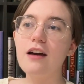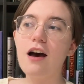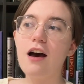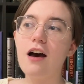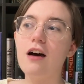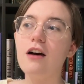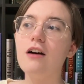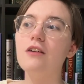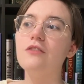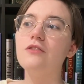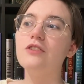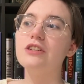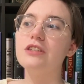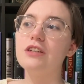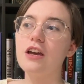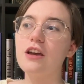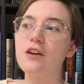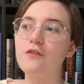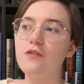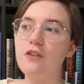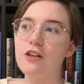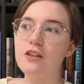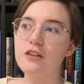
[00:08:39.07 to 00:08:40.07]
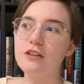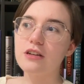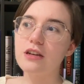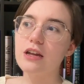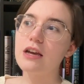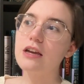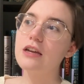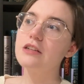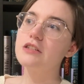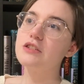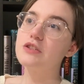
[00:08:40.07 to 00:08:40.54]
of A Day of Fallen
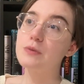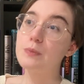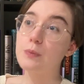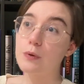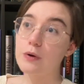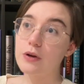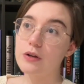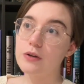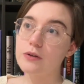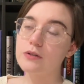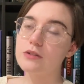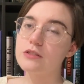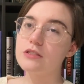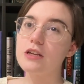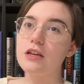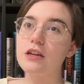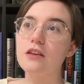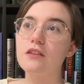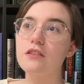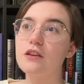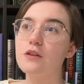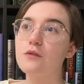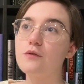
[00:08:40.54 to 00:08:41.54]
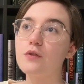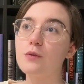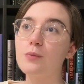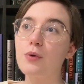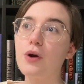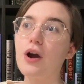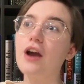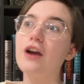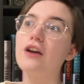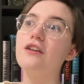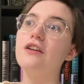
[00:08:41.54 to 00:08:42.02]
Night spoils anything for
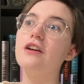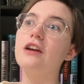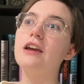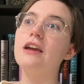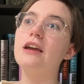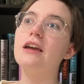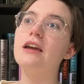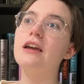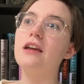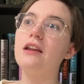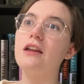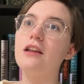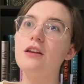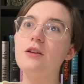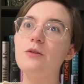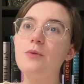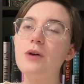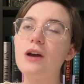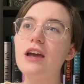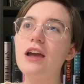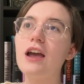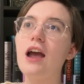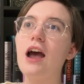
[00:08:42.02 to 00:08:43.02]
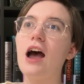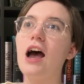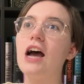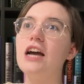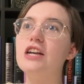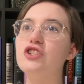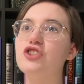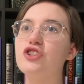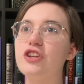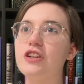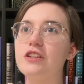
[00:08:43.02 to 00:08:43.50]
Priory in any way.
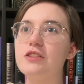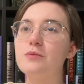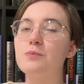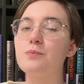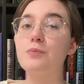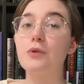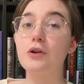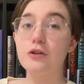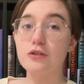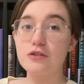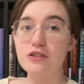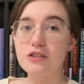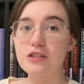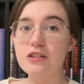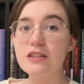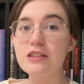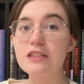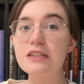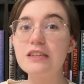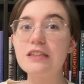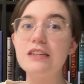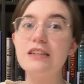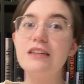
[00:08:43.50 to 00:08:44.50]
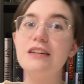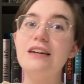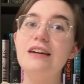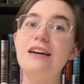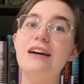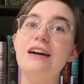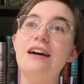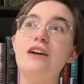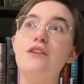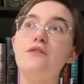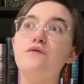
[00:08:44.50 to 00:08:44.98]
I just personally
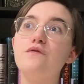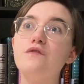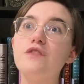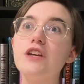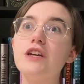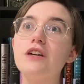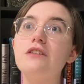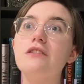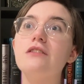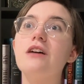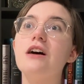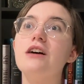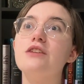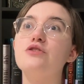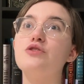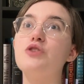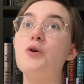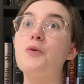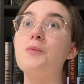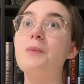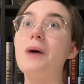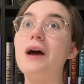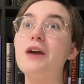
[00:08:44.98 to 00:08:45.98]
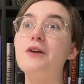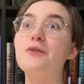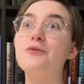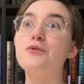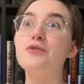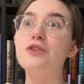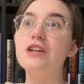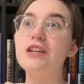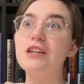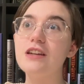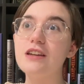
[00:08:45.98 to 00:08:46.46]
feel as though my
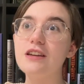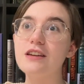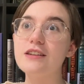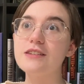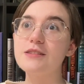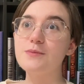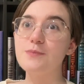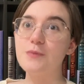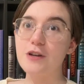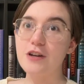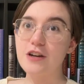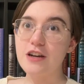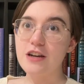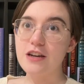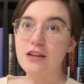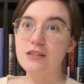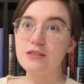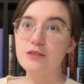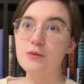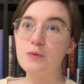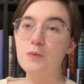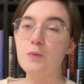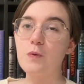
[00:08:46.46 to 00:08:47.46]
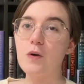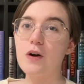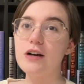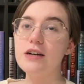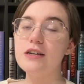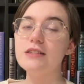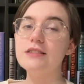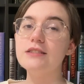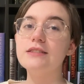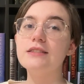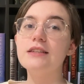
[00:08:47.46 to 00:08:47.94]
reading experience
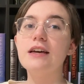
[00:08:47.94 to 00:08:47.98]
was